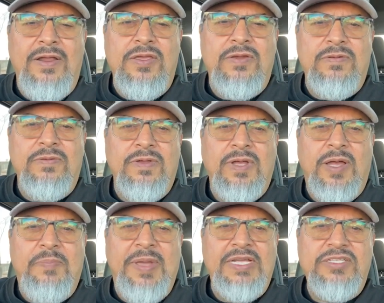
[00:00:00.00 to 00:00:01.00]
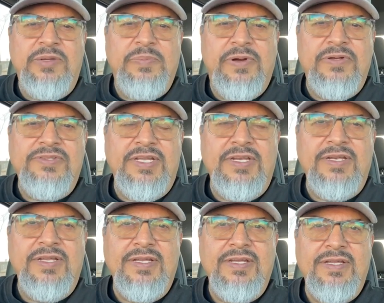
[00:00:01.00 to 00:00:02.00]
you a patient
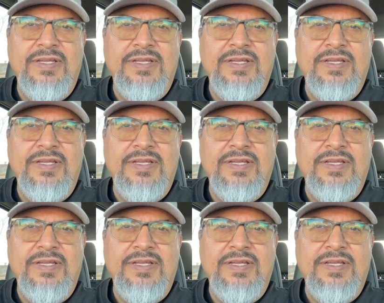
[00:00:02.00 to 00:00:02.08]
person?